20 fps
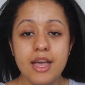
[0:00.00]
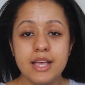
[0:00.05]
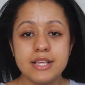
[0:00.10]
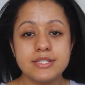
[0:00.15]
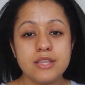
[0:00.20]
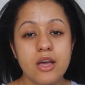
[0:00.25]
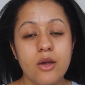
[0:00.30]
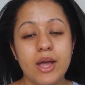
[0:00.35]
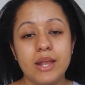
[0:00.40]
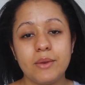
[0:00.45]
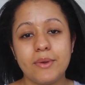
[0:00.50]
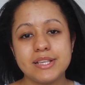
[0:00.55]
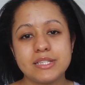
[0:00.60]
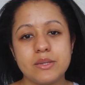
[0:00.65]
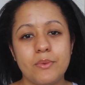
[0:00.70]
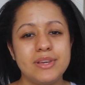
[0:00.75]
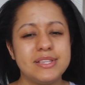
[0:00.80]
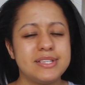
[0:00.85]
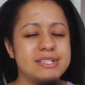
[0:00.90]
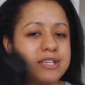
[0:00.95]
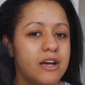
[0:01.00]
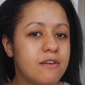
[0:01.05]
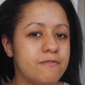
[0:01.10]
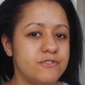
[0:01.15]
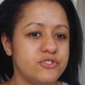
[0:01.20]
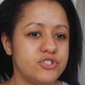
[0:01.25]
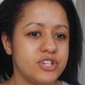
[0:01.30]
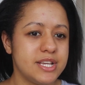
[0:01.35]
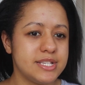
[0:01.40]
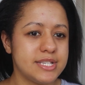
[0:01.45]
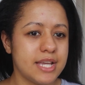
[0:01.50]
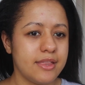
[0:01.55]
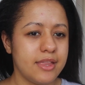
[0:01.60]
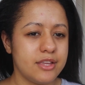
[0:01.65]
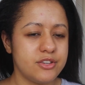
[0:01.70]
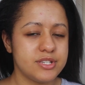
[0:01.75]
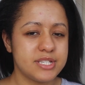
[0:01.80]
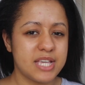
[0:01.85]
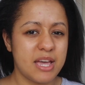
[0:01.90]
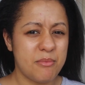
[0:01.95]
So anyways, I went to Selfridges and
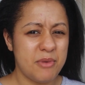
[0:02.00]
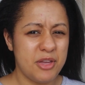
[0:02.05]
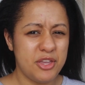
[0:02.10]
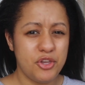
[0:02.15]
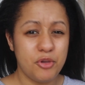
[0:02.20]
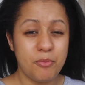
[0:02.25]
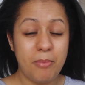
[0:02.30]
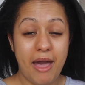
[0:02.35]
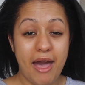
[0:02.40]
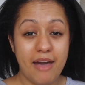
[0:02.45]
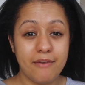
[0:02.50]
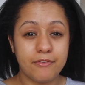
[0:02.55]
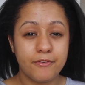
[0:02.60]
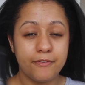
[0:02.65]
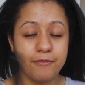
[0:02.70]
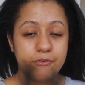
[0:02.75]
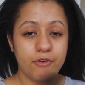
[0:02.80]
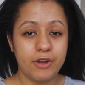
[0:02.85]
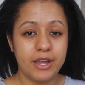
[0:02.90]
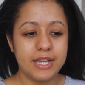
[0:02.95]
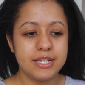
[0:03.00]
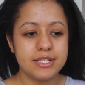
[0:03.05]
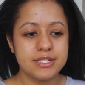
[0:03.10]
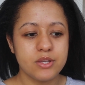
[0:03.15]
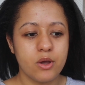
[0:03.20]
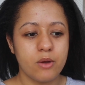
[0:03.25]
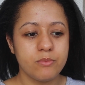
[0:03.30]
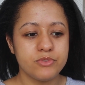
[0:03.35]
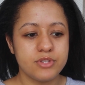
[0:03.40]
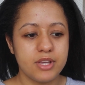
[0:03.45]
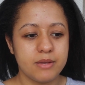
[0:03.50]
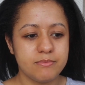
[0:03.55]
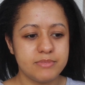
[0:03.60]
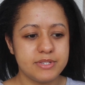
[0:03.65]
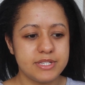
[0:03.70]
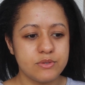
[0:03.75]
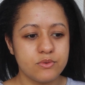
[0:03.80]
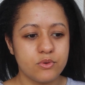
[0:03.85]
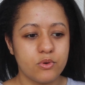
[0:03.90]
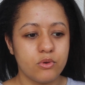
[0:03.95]
they just gave me a new pair for free, so I'm
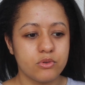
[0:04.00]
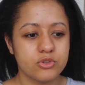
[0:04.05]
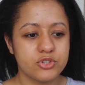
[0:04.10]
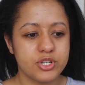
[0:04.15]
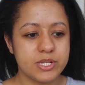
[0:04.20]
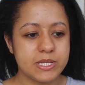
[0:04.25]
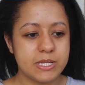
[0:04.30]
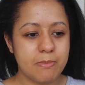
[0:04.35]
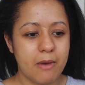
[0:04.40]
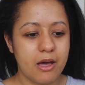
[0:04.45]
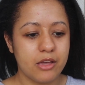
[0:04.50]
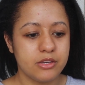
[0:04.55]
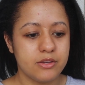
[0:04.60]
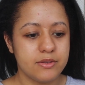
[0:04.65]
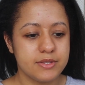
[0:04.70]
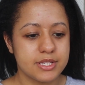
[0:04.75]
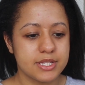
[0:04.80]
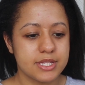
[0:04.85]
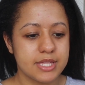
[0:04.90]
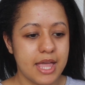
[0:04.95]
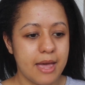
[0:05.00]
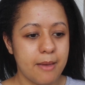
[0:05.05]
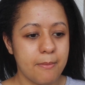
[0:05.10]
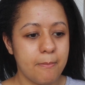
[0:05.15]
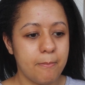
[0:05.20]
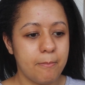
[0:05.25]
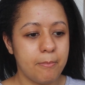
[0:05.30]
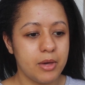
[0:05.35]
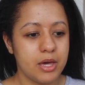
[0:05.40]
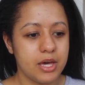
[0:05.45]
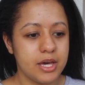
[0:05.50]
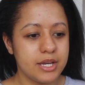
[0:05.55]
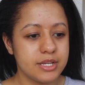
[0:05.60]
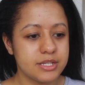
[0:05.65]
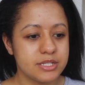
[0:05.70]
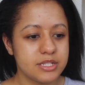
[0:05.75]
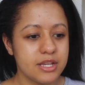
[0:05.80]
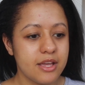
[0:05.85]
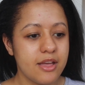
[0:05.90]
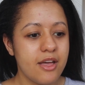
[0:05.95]
still cautious about using them,
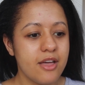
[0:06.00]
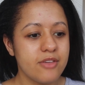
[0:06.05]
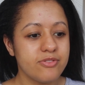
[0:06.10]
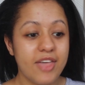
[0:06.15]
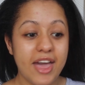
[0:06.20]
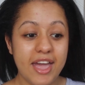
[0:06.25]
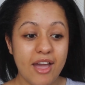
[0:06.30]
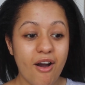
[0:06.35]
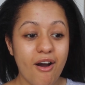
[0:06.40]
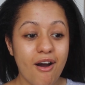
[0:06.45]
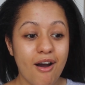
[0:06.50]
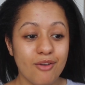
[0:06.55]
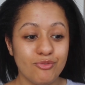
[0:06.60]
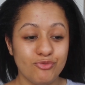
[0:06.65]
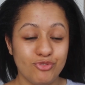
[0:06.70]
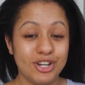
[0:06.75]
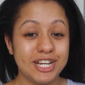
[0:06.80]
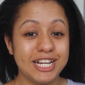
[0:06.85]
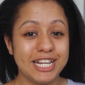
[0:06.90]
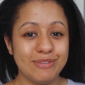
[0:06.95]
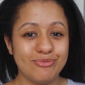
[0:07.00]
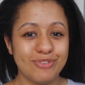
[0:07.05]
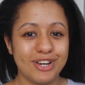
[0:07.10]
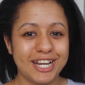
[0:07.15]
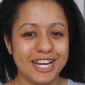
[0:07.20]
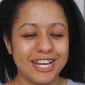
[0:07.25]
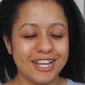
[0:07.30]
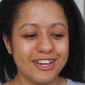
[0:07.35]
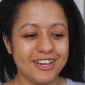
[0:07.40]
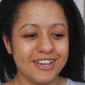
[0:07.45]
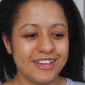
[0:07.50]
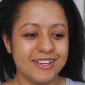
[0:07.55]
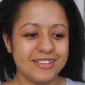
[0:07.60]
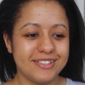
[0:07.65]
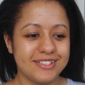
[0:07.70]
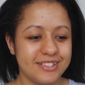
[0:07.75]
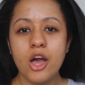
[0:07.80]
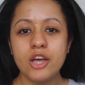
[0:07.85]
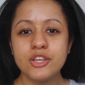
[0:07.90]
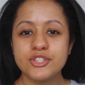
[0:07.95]
but they are really
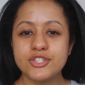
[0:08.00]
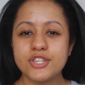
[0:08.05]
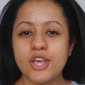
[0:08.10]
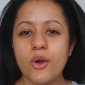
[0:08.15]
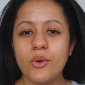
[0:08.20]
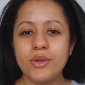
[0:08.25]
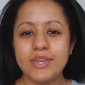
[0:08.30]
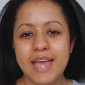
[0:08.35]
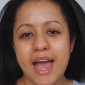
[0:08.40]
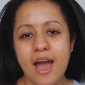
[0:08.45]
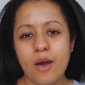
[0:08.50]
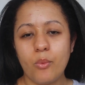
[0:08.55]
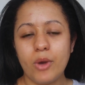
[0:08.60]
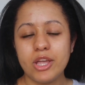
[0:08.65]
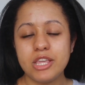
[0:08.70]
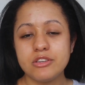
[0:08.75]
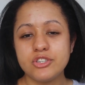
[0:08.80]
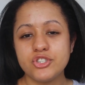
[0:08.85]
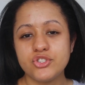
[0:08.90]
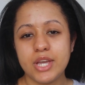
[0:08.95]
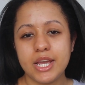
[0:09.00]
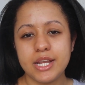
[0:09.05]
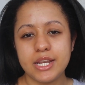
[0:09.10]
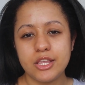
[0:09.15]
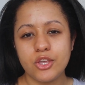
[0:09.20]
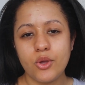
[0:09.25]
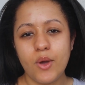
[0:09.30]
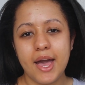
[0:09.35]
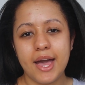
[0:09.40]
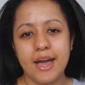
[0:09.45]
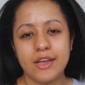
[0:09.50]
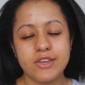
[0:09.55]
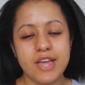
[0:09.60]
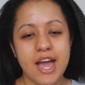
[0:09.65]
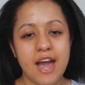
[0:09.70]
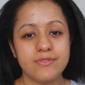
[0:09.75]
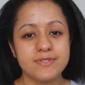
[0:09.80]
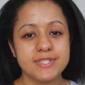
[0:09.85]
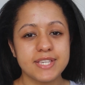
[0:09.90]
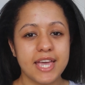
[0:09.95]
good. So yeah, when you're straightening your hair, you
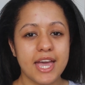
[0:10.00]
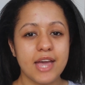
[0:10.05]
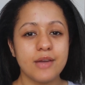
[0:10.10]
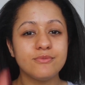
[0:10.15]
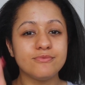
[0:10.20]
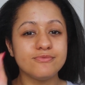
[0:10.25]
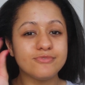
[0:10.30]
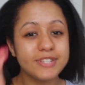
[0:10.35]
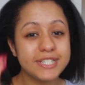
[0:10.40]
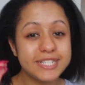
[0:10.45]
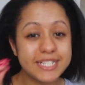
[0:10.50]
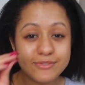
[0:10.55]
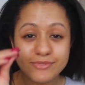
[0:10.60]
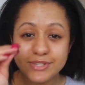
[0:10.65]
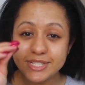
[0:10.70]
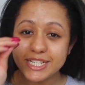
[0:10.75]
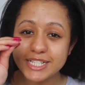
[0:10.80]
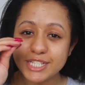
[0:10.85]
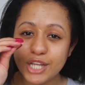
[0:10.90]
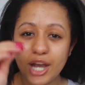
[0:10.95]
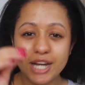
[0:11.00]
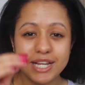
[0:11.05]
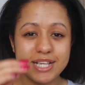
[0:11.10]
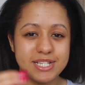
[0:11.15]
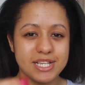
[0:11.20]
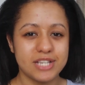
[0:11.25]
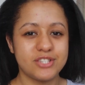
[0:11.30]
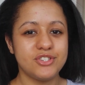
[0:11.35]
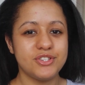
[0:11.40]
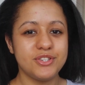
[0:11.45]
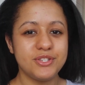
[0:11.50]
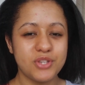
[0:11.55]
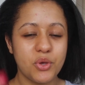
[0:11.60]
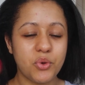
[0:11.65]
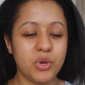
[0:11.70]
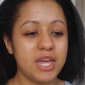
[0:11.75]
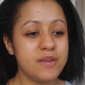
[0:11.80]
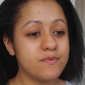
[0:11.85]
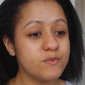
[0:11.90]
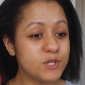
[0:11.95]
have to get really tiny sections,
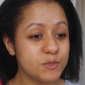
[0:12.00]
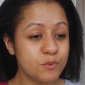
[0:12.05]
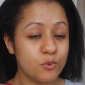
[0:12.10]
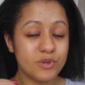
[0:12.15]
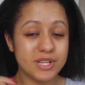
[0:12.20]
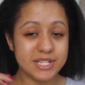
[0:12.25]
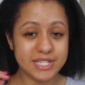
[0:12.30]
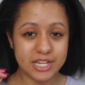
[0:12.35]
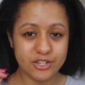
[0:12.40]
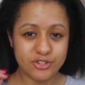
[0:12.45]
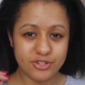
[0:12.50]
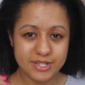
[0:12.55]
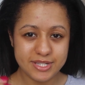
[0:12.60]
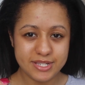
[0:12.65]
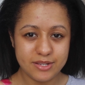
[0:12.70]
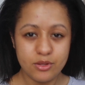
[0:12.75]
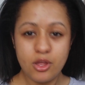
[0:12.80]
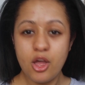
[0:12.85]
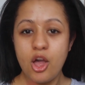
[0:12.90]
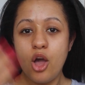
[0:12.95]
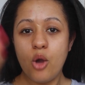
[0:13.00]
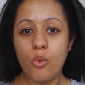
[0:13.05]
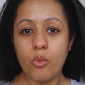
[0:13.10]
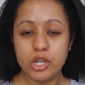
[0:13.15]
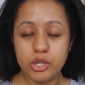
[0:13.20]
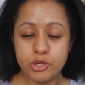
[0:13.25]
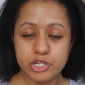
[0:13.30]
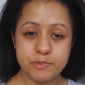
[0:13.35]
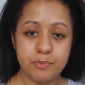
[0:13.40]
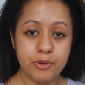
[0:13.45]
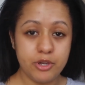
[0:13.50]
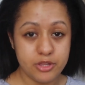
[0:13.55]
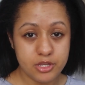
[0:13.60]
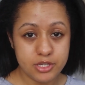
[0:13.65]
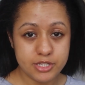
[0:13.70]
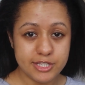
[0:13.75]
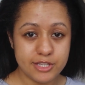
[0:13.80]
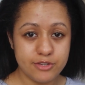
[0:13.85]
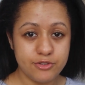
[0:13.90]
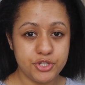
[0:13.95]
so even smaller sections than when you're putting
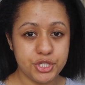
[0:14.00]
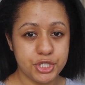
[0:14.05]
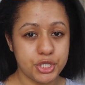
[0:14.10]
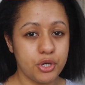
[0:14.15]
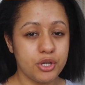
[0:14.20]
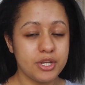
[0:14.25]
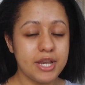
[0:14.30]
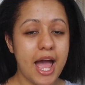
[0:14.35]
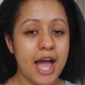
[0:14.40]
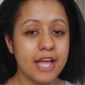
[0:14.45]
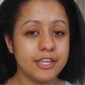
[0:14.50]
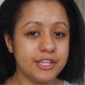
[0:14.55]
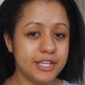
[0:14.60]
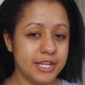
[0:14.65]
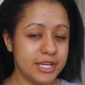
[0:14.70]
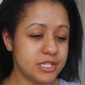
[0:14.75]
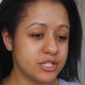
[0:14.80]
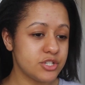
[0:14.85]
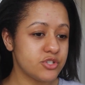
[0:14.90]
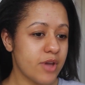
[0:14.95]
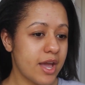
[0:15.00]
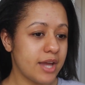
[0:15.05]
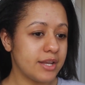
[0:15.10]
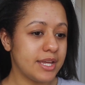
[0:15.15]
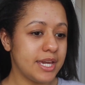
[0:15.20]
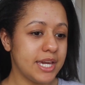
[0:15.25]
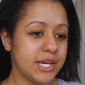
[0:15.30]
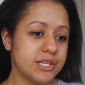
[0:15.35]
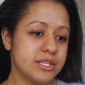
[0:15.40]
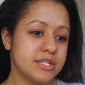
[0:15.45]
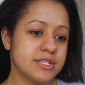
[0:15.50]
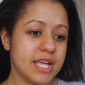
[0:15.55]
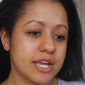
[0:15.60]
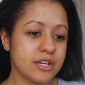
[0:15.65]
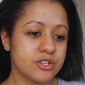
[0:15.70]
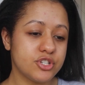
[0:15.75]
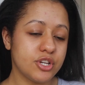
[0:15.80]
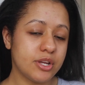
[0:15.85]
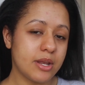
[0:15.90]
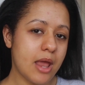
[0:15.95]
the solution on, and you need to straighten each
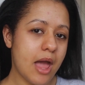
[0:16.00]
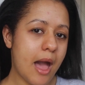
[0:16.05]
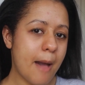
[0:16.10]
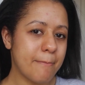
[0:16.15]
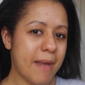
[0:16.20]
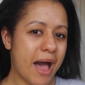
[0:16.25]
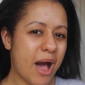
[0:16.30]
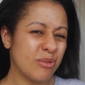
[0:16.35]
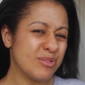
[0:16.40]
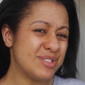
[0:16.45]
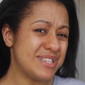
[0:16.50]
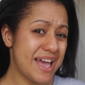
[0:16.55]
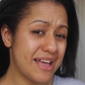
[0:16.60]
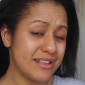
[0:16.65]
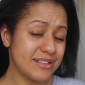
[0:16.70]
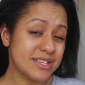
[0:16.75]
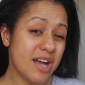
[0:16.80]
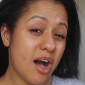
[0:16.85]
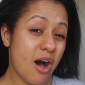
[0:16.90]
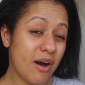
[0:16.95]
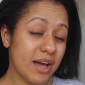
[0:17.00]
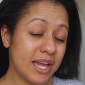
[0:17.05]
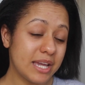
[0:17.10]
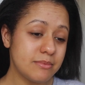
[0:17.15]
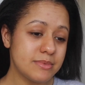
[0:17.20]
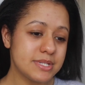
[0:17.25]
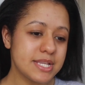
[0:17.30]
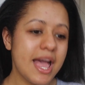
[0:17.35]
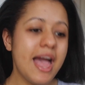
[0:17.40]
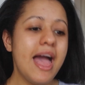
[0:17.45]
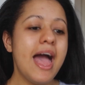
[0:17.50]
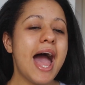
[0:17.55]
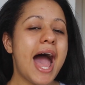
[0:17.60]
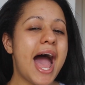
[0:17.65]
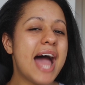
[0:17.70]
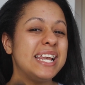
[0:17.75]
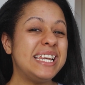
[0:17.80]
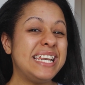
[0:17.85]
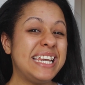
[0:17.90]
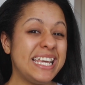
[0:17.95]
section about 10 times,
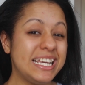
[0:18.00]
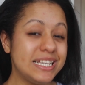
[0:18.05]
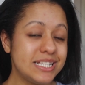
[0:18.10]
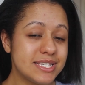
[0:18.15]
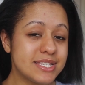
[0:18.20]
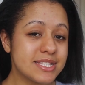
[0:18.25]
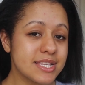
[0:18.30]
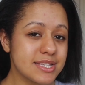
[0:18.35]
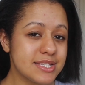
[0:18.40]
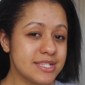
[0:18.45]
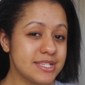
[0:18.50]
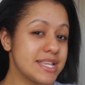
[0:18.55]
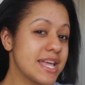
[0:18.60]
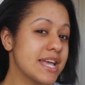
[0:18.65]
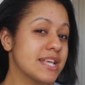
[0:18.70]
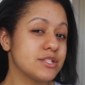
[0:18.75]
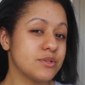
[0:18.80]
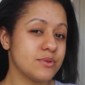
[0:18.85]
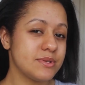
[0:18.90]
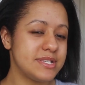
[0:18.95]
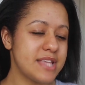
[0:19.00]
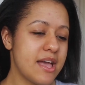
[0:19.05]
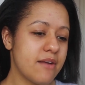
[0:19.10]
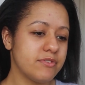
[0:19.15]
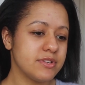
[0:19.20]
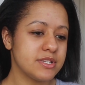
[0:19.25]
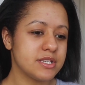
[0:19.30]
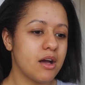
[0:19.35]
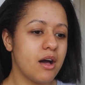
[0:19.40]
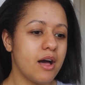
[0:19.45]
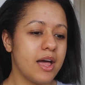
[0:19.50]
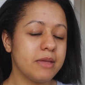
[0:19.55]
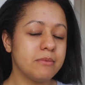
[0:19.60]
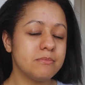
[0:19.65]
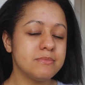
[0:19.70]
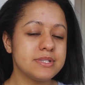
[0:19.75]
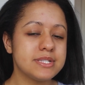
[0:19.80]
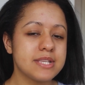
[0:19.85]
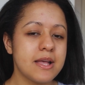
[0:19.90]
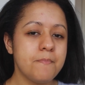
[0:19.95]
at least 6 or 7
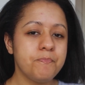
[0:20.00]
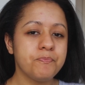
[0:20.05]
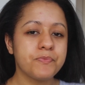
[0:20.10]
times.